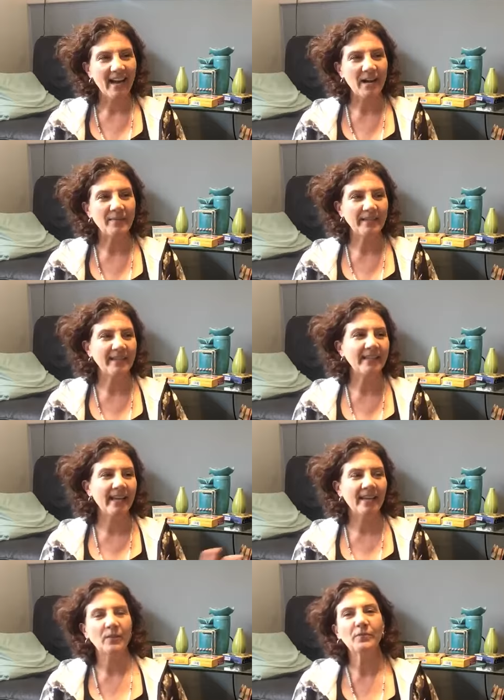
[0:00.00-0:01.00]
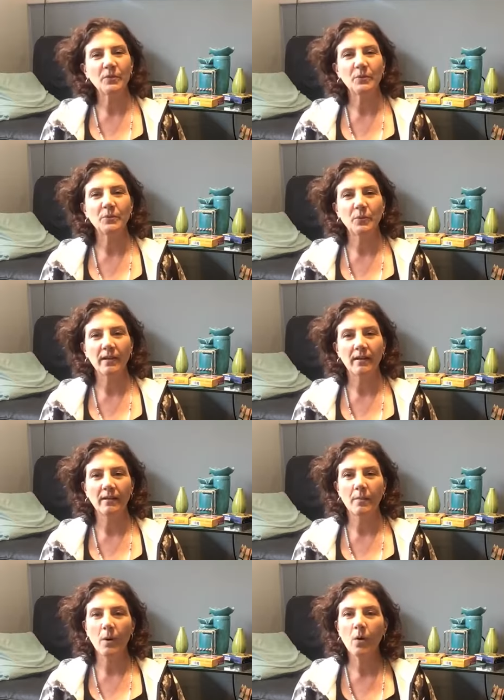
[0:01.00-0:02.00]
And then again, I'll float when I
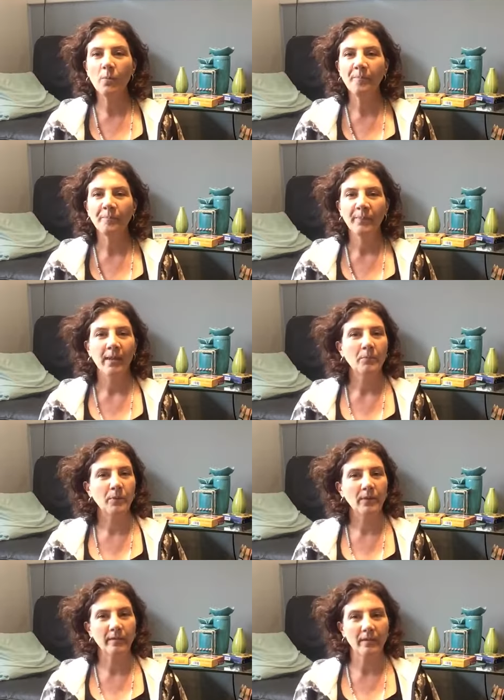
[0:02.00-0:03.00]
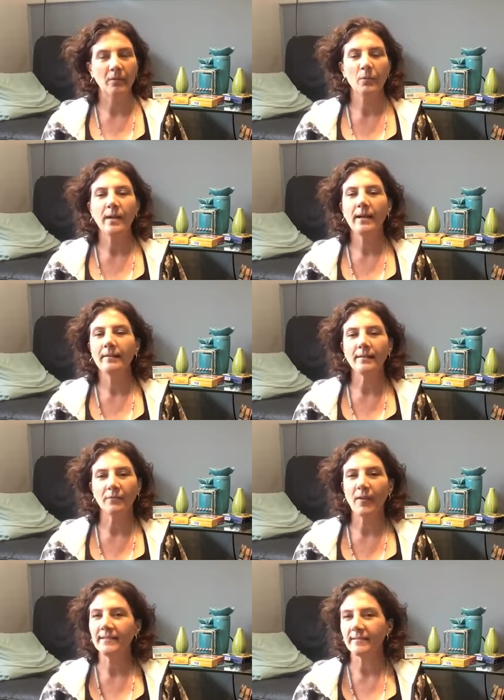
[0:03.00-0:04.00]
come home, put everything away, a little
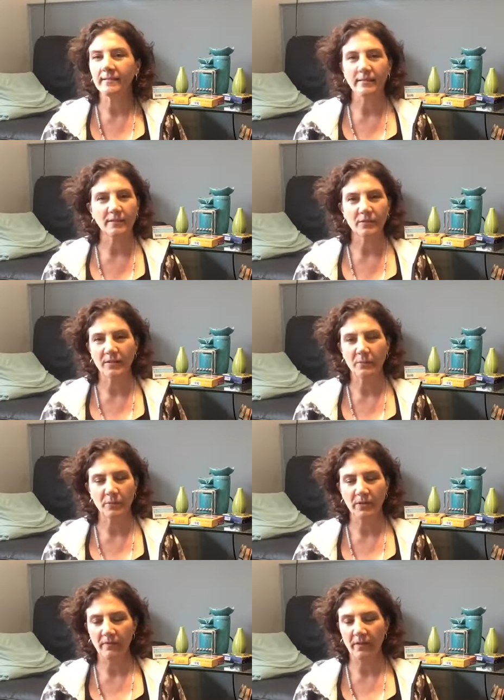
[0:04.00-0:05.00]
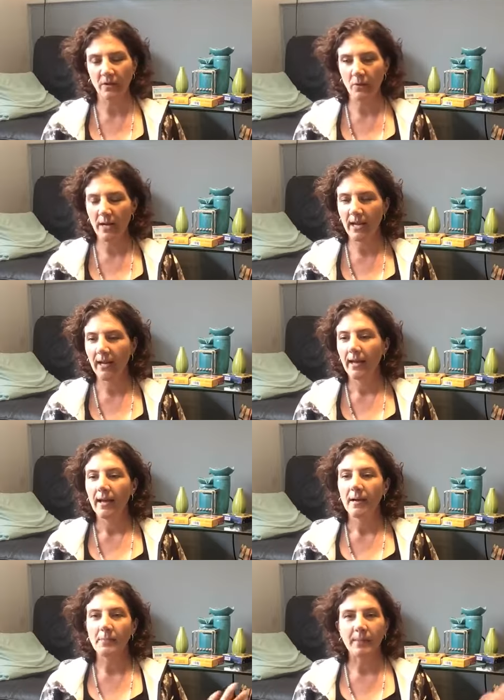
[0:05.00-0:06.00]
frazzled, a little stressed putting everything away,
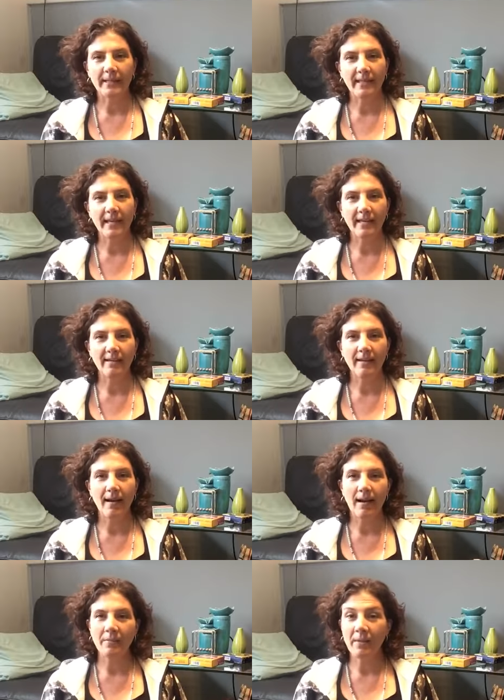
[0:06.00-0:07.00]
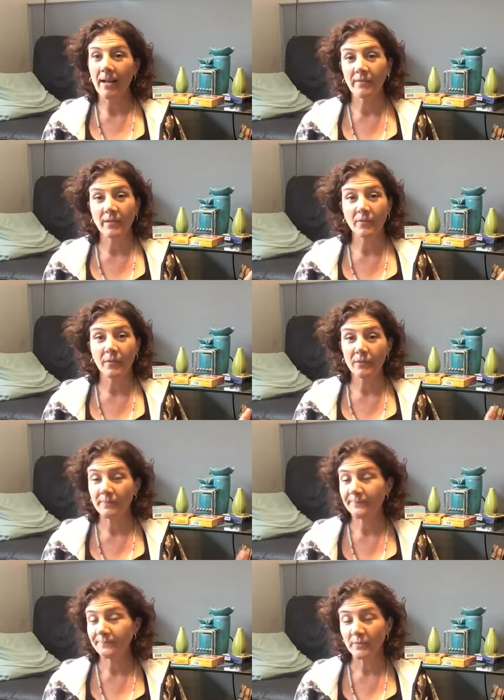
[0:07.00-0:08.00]
but then have another float
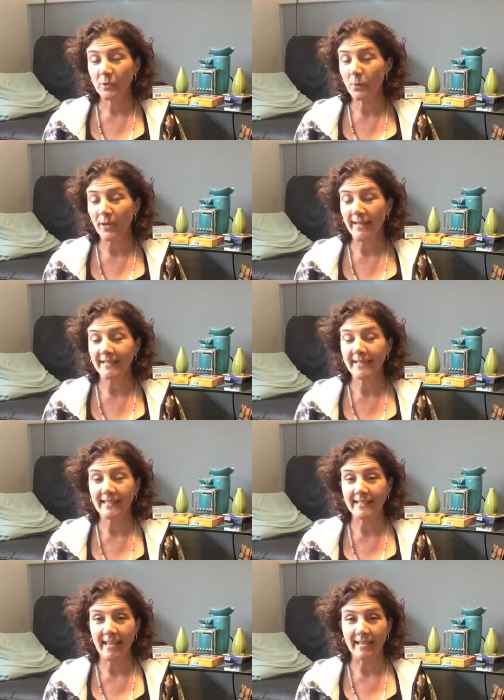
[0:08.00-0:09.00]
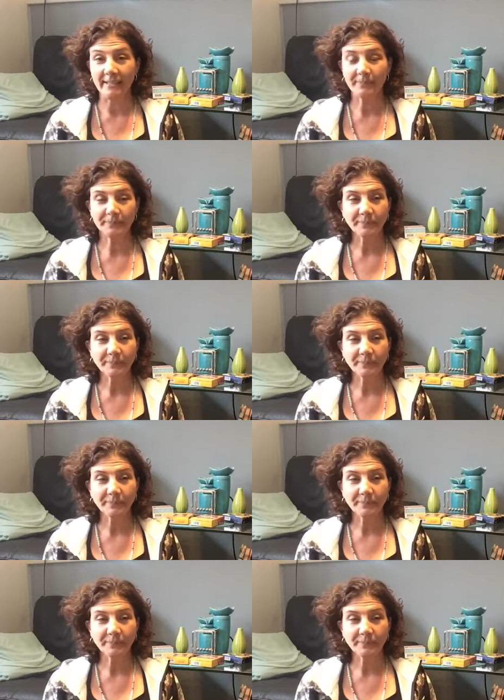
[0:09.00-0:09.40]
to bookend it at the end.